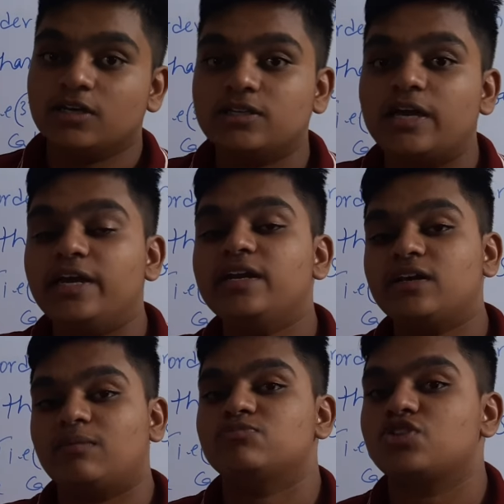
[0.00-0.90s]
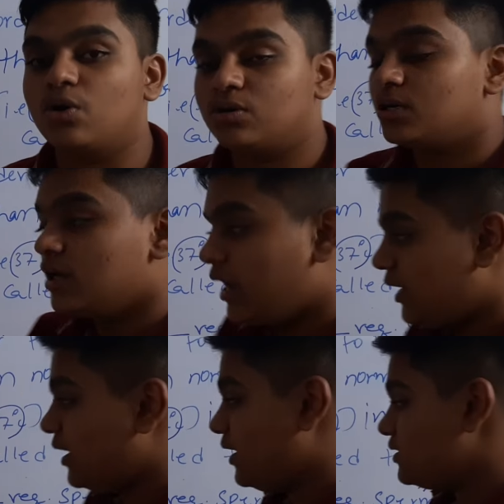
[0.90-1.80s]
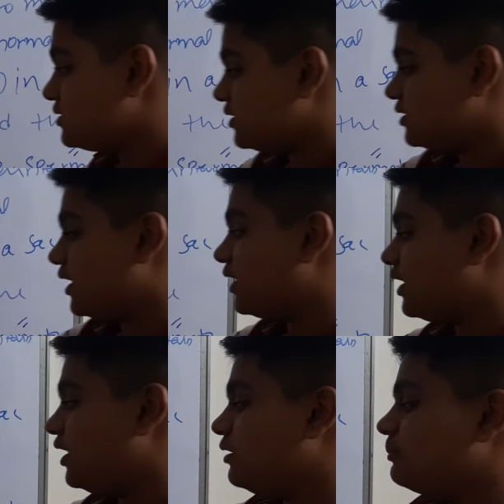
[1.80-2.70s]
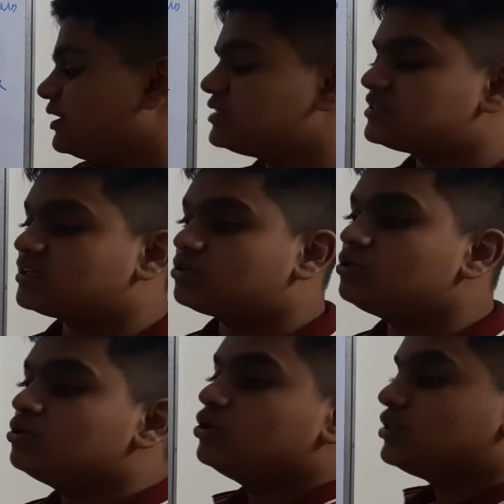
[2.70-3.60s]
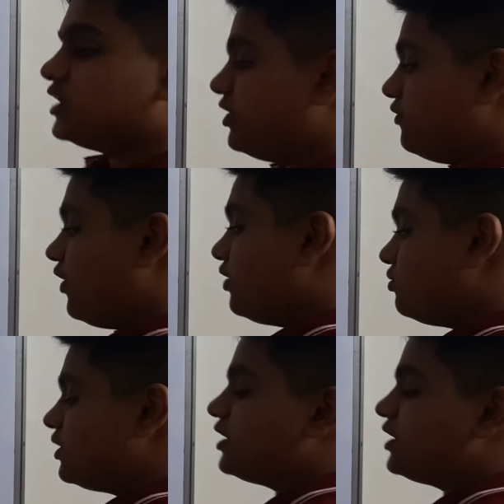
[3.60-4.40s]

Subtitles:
The heat comes out, and hence it again brings it to 35 to